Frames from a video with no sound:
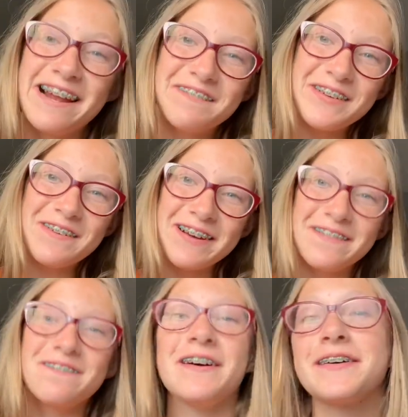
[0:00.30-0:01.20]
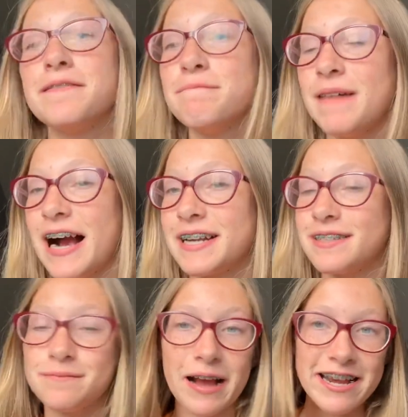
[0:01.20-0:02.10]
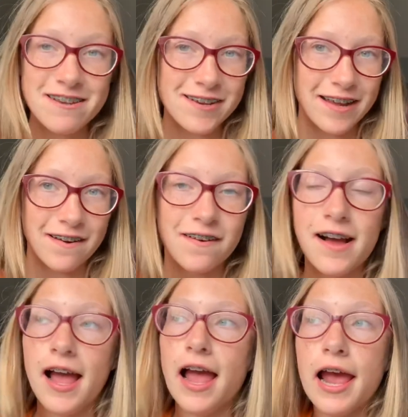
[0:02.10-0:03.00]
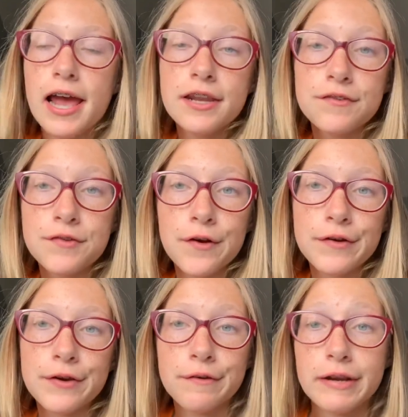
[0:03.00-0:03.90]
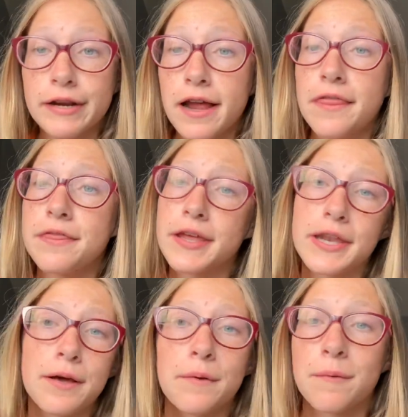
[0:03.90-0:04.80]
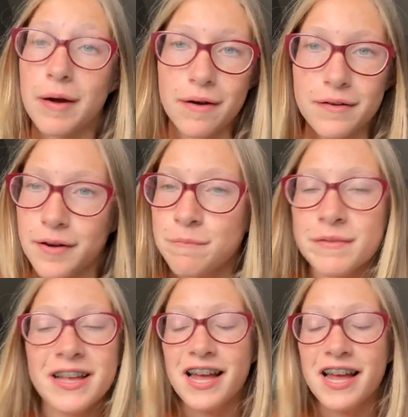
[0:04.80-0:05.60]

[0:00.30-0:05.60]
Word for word: everyone, welcome back to my channel. And if you're new here, then welcome.